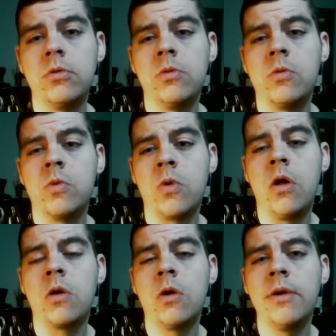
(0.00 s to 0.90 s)
We're all
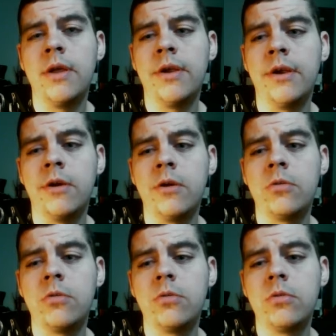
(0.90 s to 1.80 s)
hurting out here,
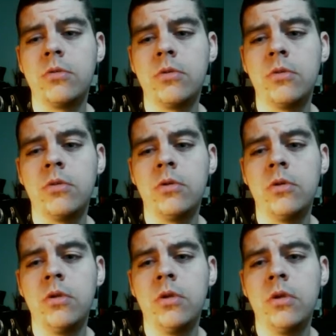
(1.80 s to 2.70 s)

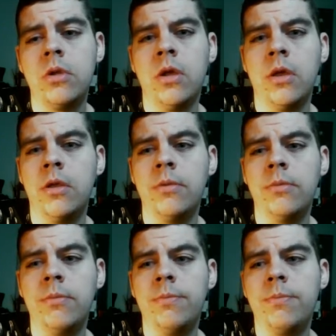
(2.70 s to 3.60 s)

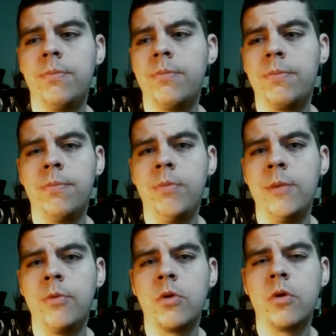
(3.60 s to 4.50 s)
and
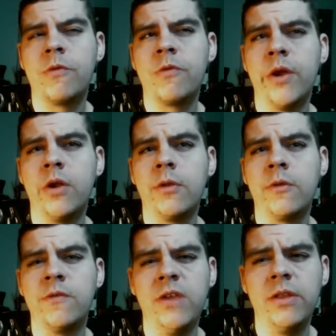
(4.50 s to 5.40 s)
people are afraid of their
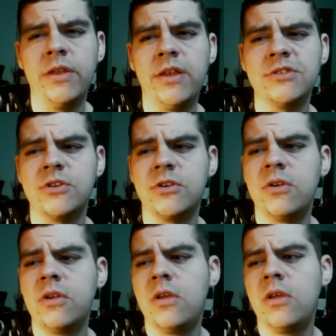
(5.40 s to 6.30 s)
feelings, or
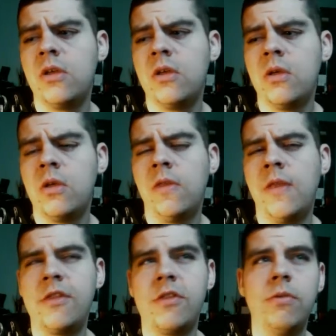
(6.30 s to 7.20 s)

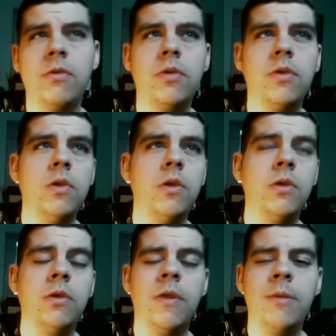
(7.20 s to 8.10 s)

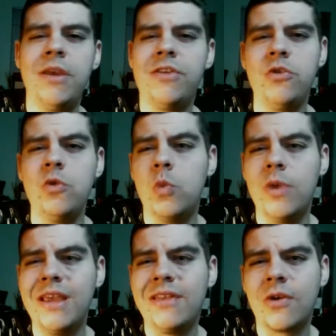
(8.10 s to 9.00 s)
that makes you
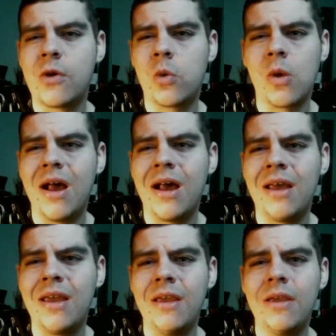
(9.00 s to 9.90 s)
weak to
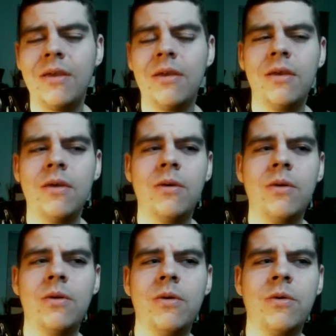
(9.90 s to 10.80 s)
cry,
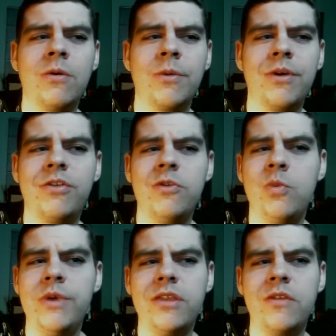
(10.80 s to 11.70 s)
or makes you
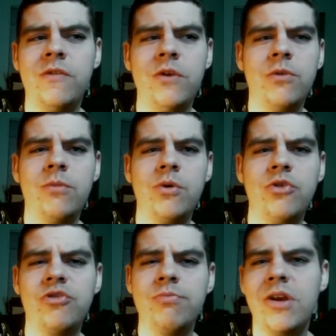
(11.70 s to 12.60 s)
weak to feel
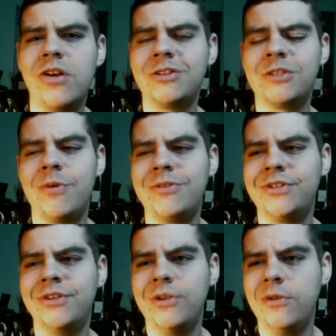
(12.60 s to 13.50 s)
emotion. Men aren't supposed
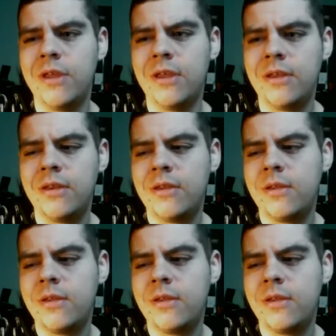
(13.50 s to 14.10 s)
to do that.